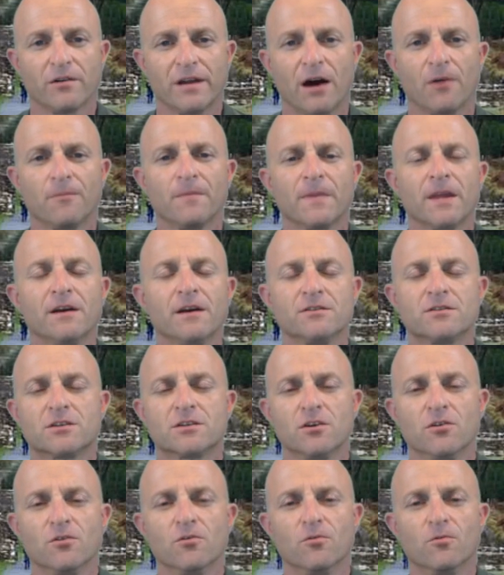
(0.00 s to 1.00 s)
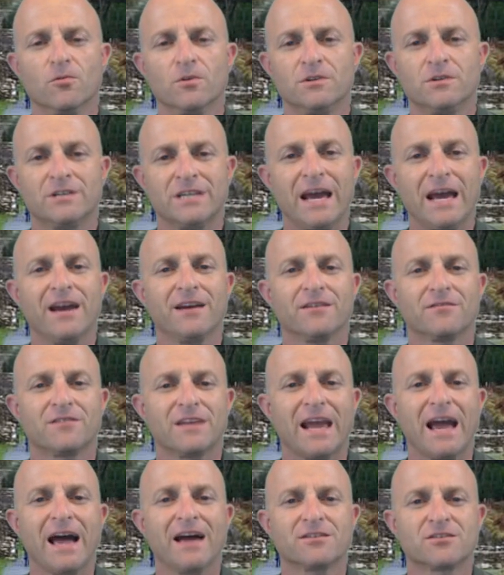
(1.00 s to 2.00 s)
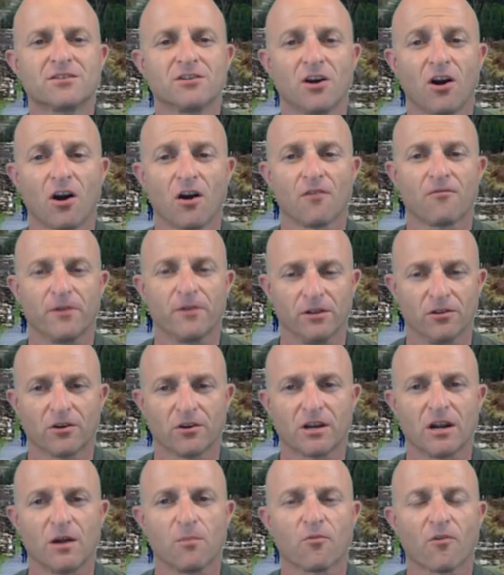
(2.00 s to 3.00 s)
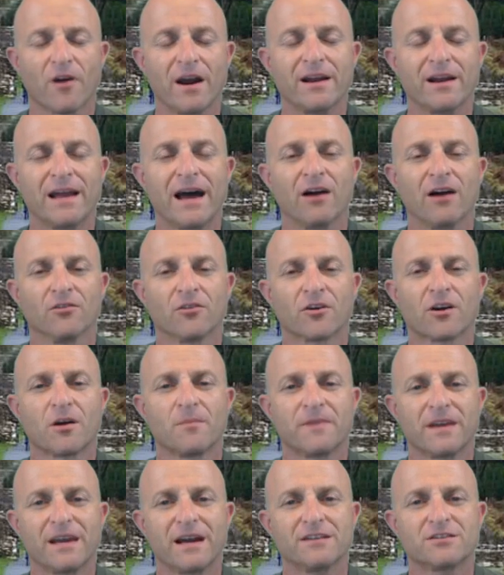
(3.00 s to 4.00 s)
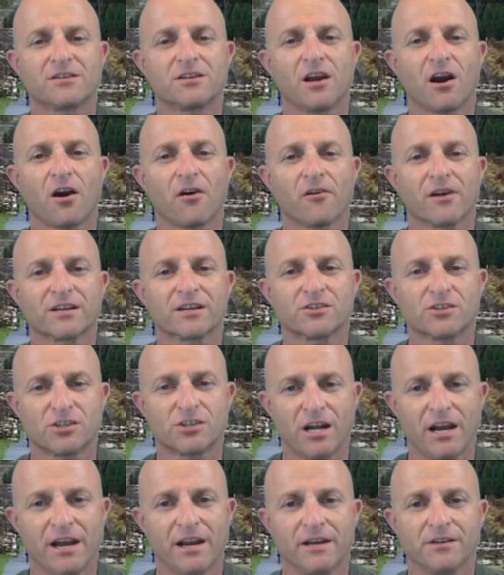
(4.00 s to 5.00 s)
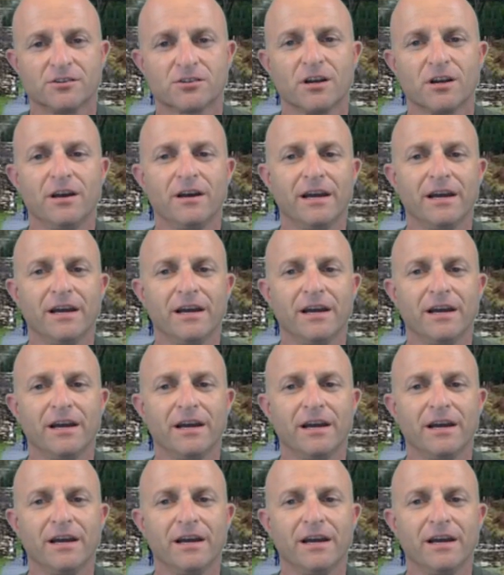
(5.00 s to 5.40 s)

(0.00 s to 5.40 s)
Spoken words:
Now, to date, the SDR, if we look it up right now, look up the SDR exchange,